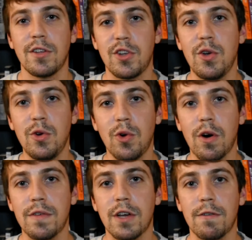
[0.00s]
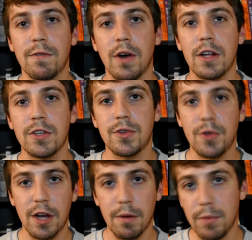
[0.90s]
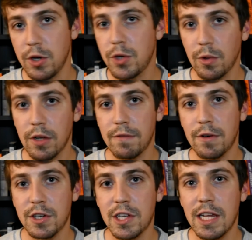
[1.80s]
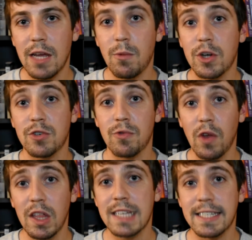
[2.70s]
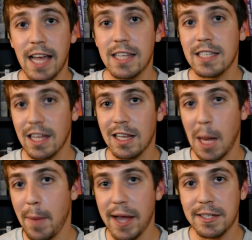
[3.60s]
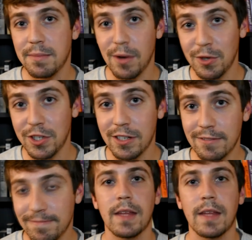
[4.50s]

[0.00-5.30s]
The two dwarfs are friends through their mutual adversity, which really sets the climax in motion.